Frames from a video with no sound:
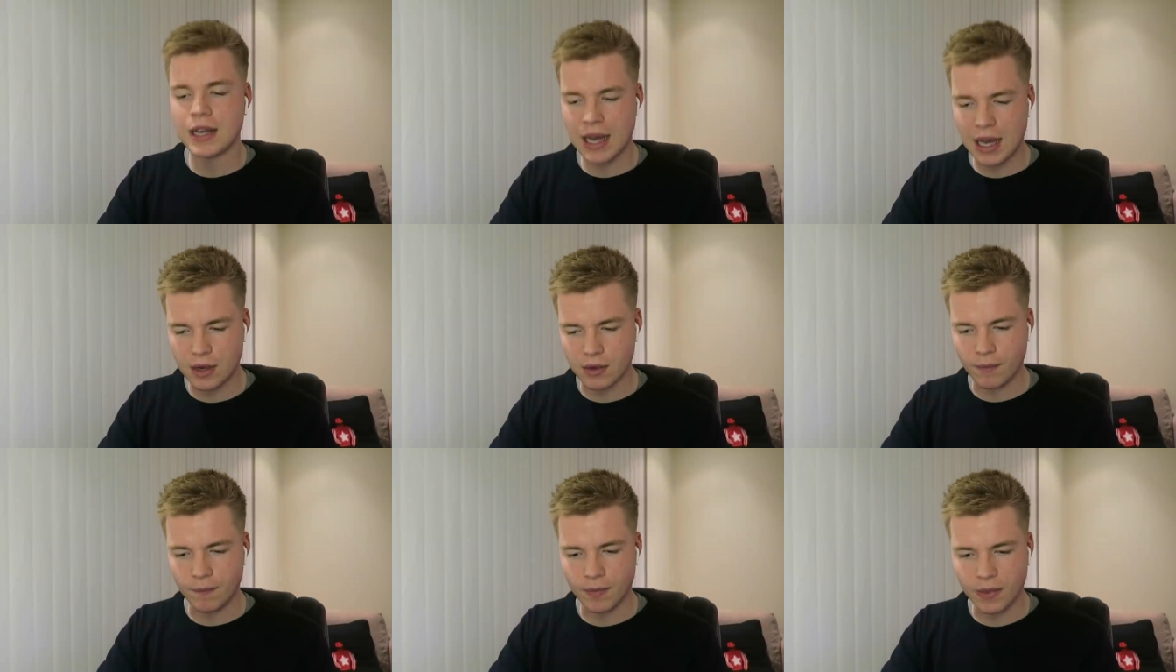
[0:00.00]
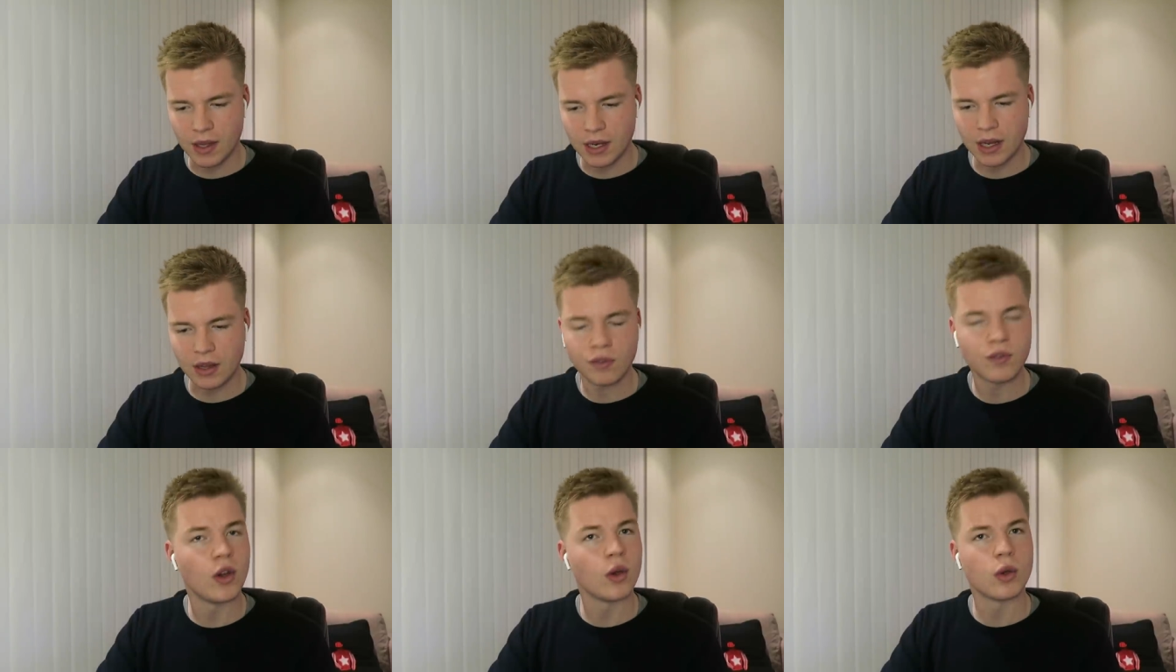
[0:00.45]
Now,
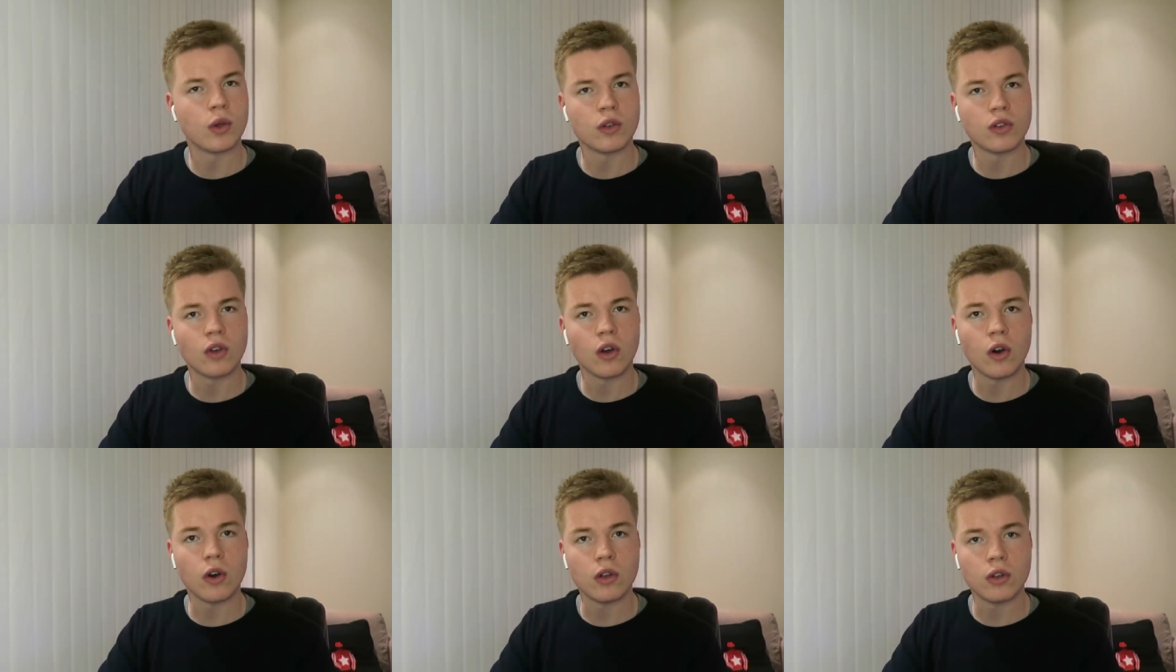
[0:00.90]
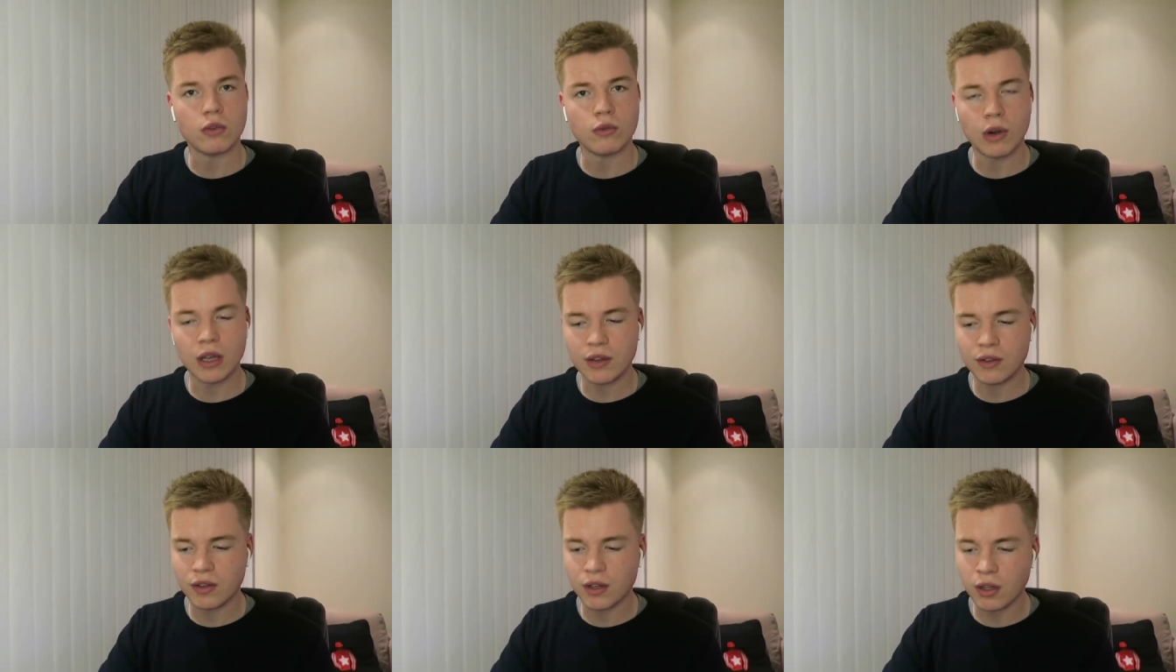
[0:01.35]
let's focus on
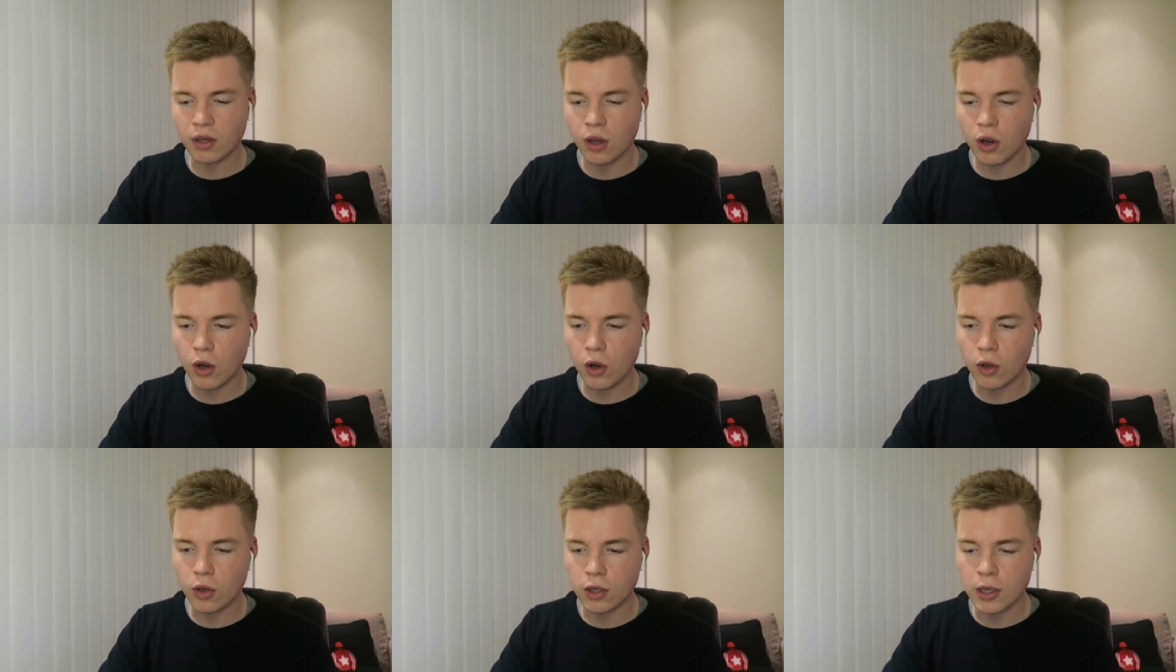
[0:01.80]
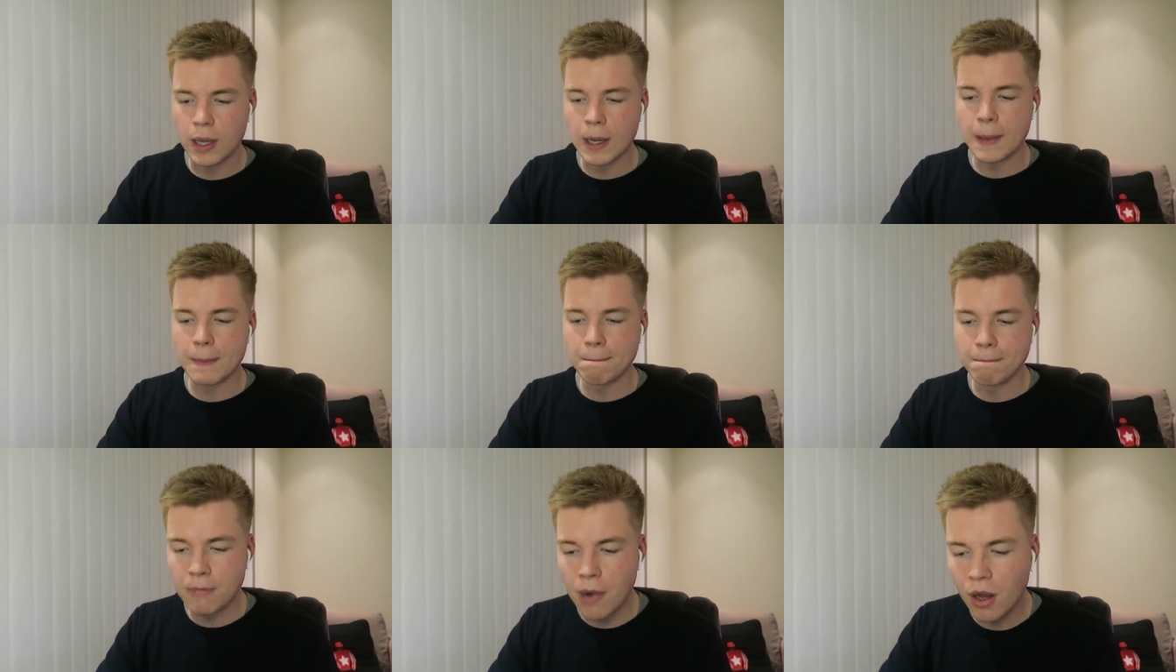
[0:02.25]
racing on
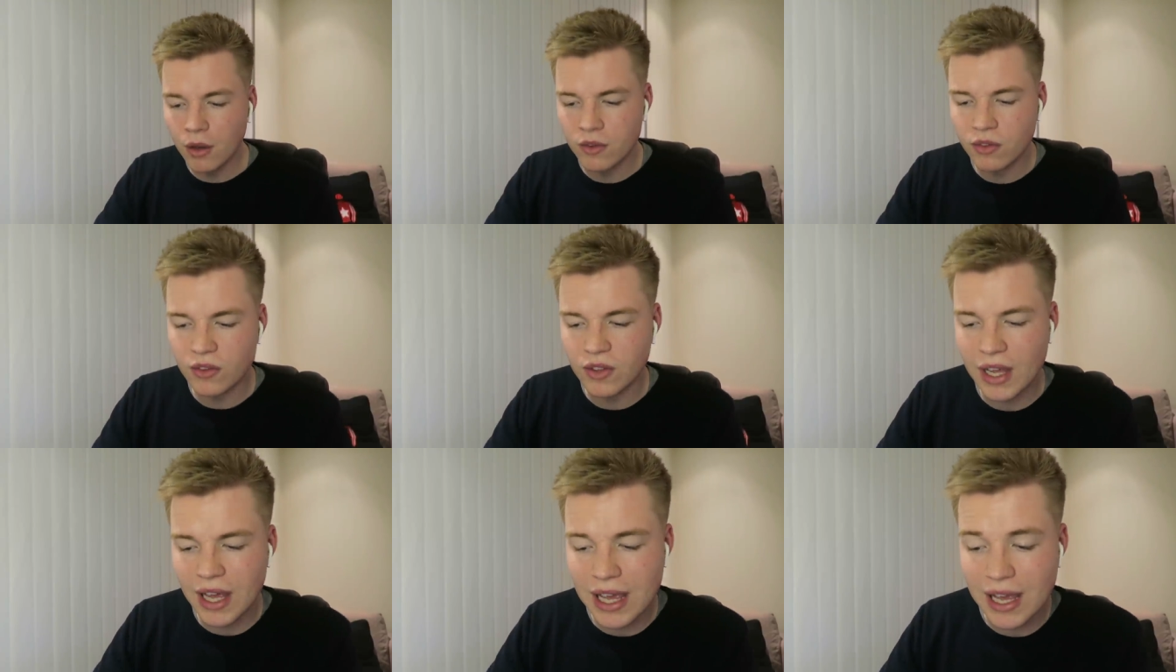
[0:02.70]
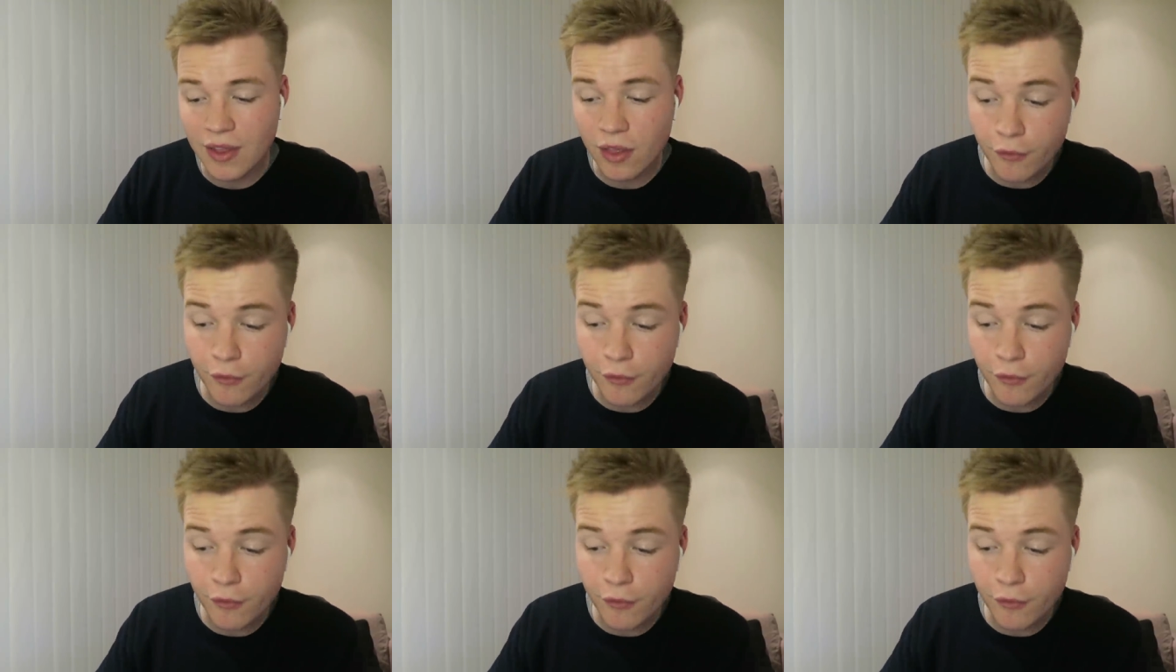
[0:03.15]
Monday.